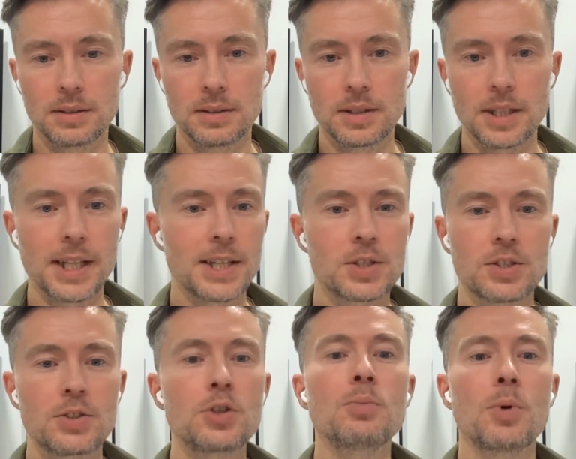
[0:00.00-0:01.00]
and that's
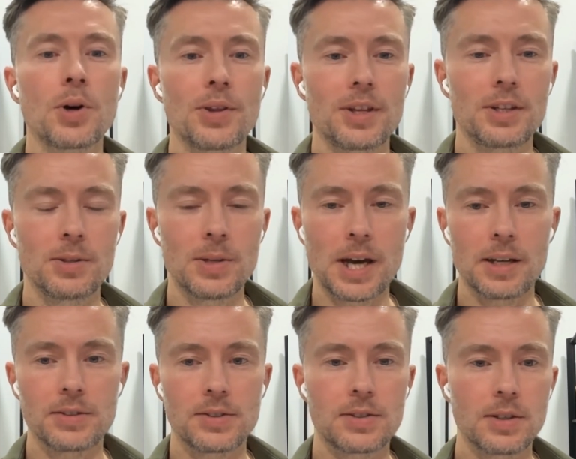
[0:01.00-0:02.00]
two more than you had.
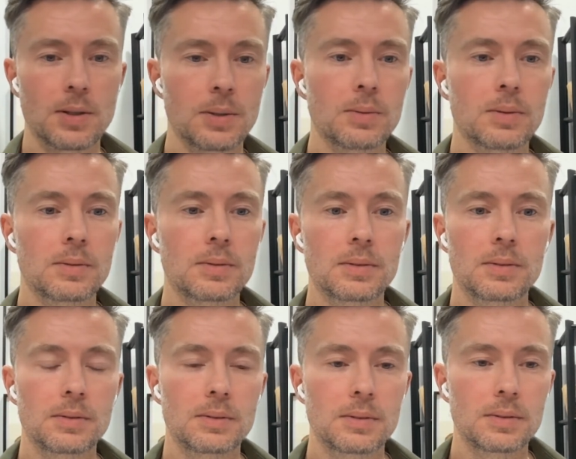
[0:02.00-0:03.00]
So
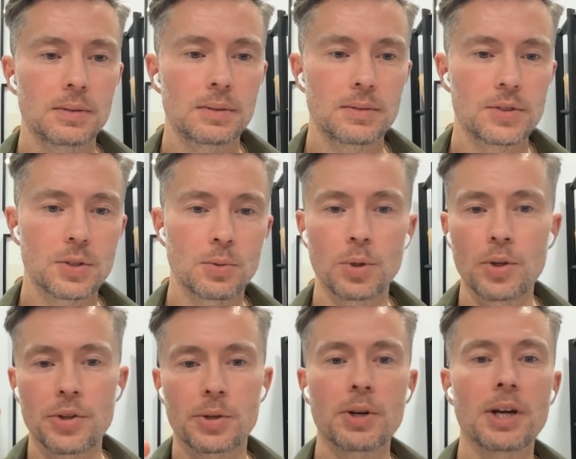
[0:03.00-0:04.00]
roll
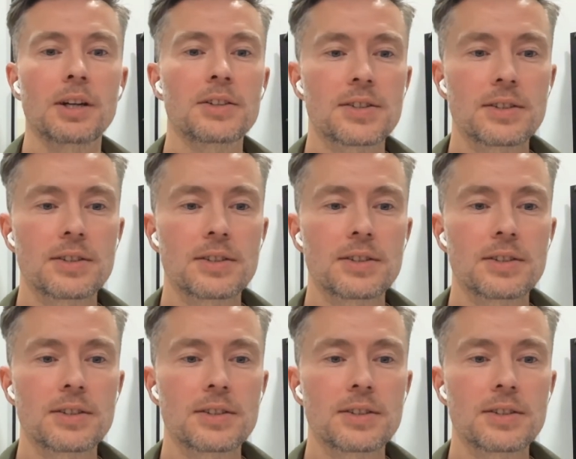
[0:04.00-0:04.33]
the credits.